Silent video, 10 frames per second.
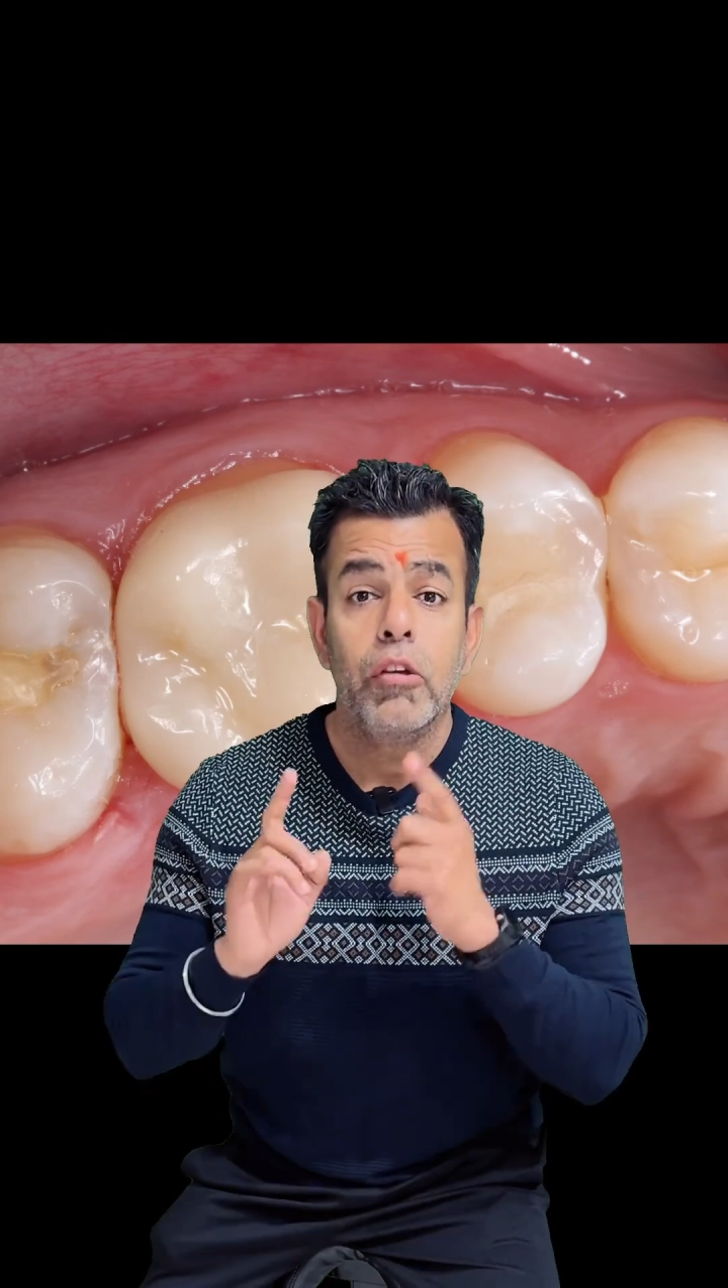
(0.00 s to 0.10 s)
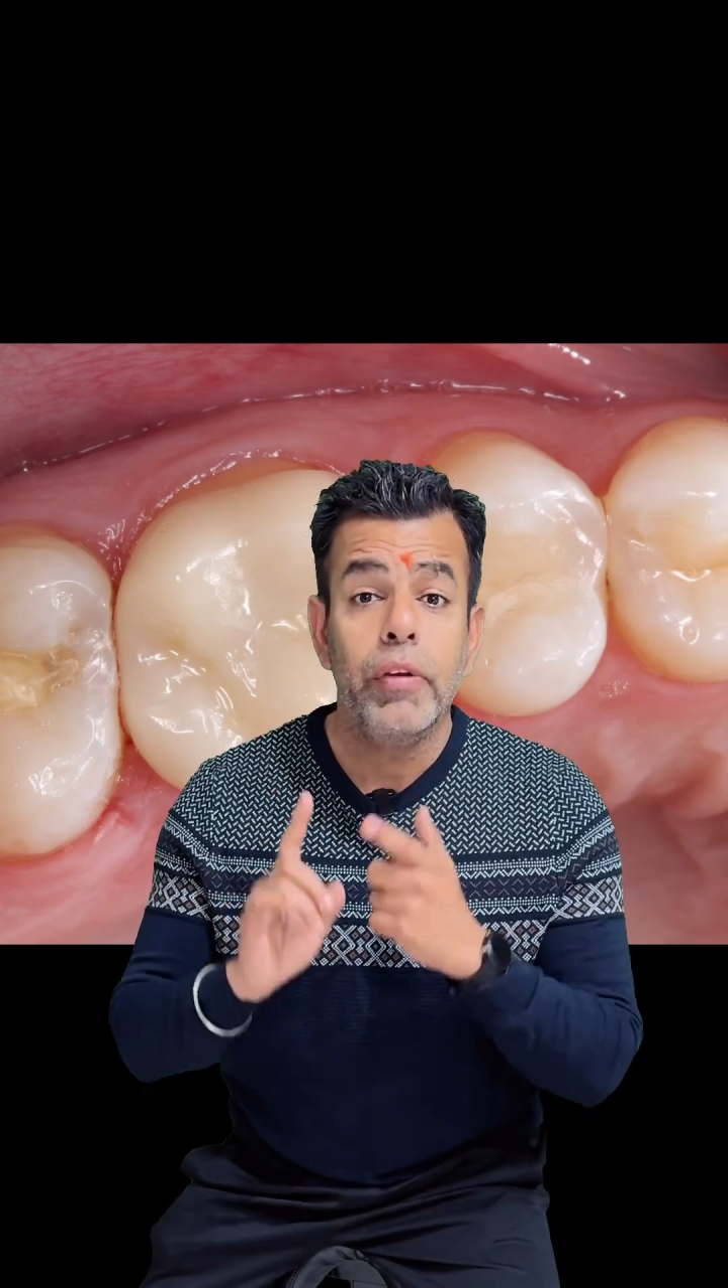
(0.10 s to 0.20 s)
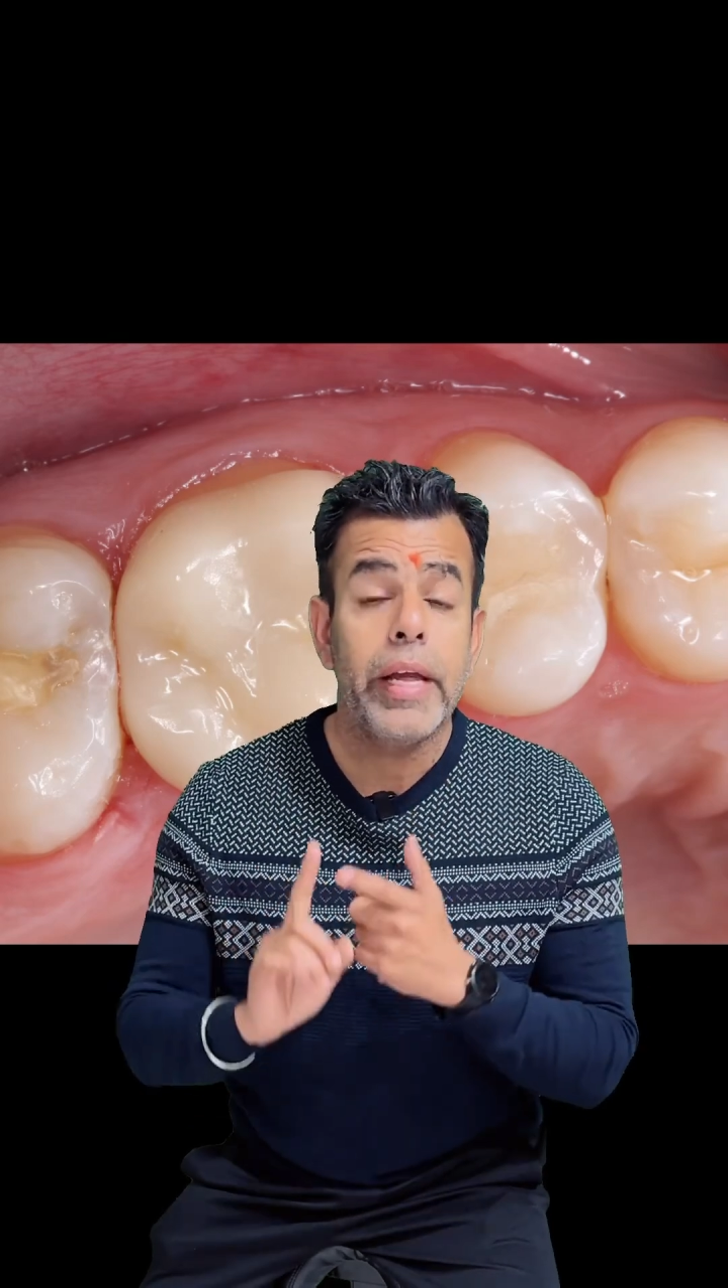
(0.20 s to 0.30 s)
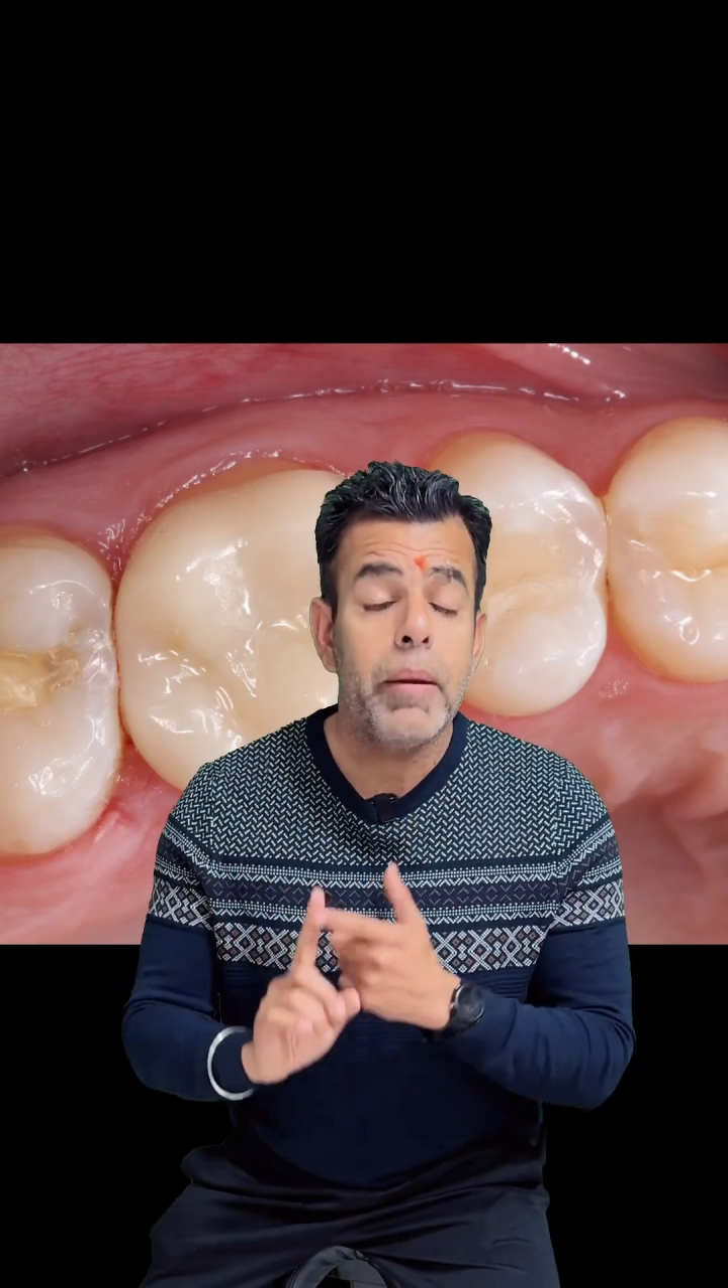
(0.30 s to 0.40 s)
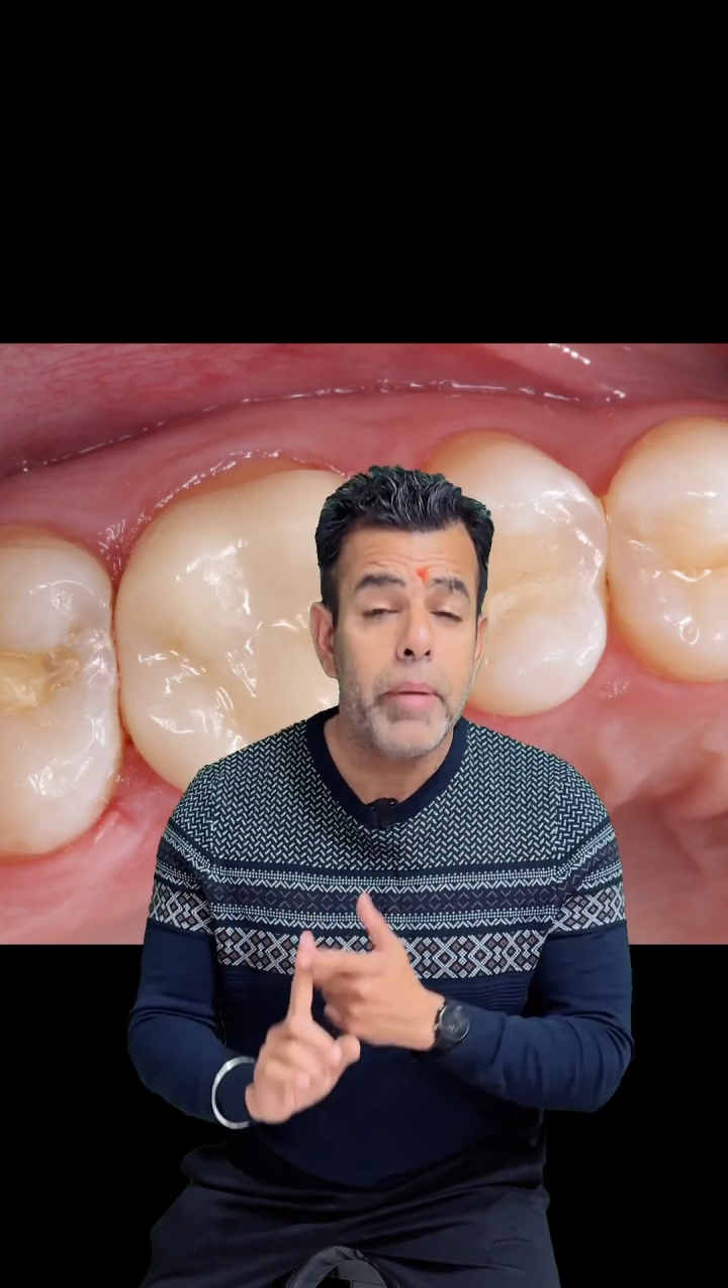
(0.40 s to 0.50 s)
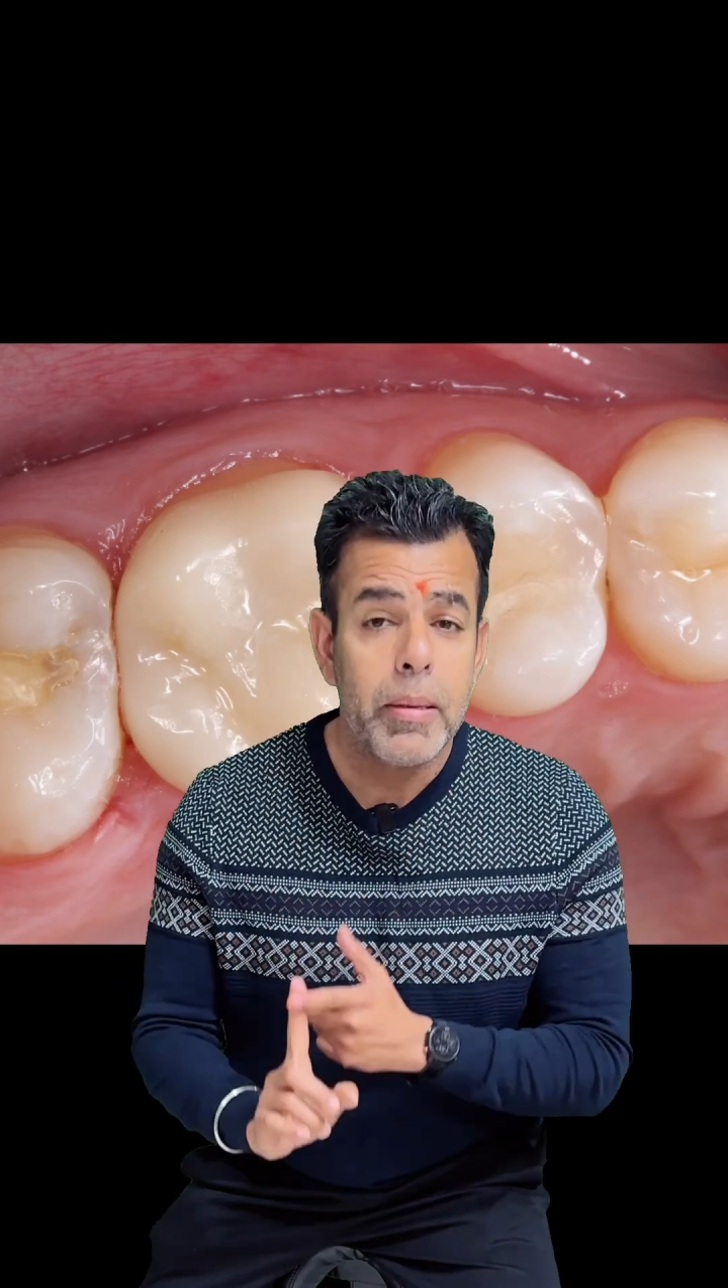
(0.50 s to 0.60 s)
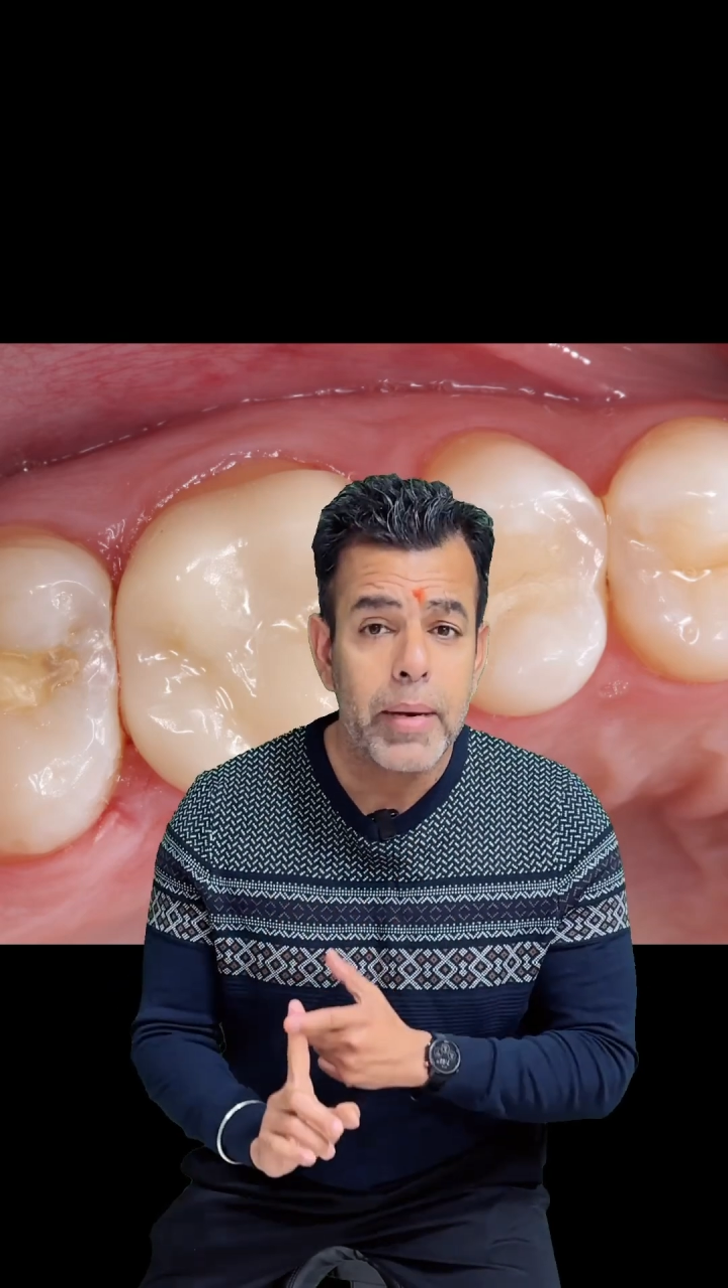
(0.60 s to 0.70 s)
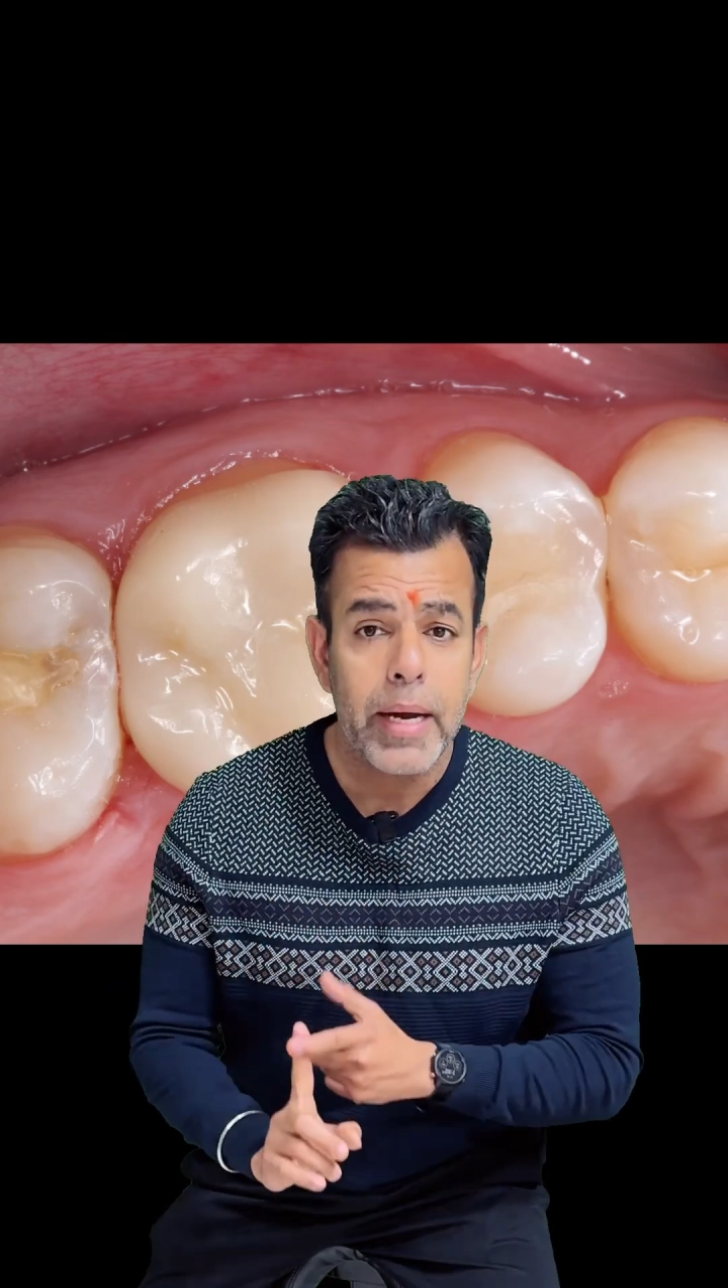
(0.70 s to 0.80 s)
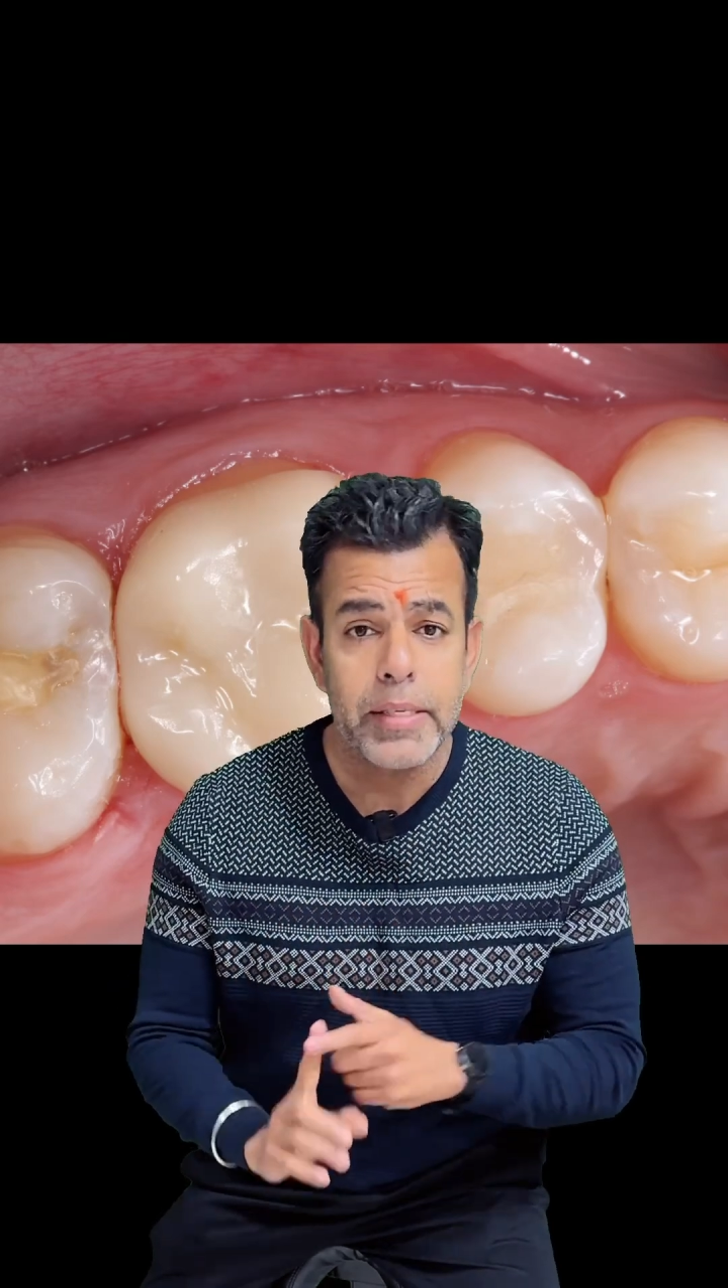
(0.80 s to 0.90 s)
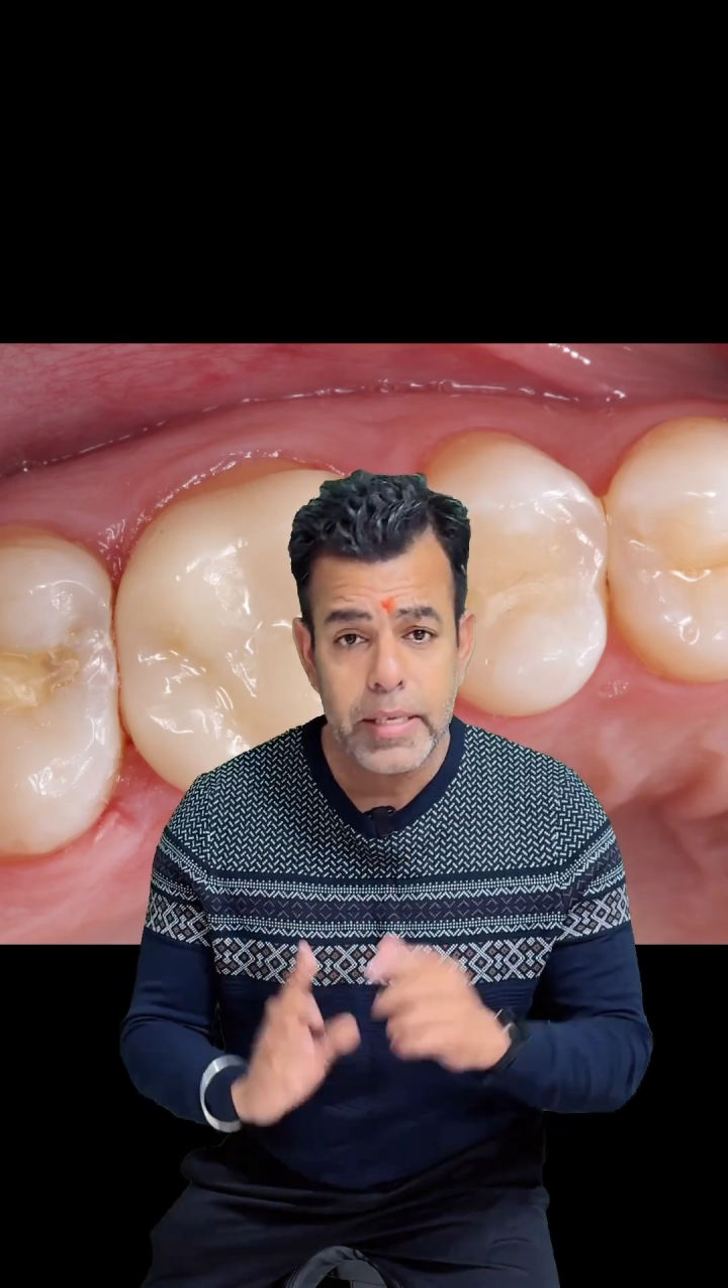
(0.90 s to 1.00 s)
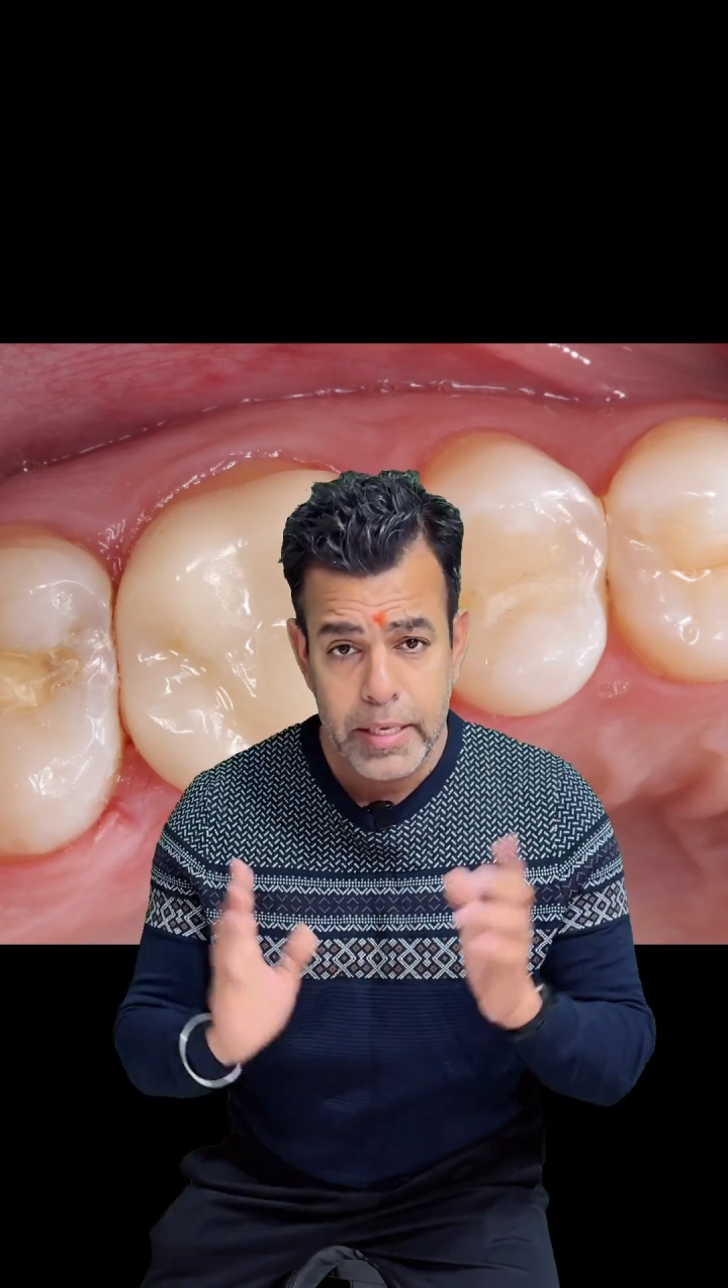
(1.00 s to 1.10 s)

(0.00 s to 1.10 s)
we can minimize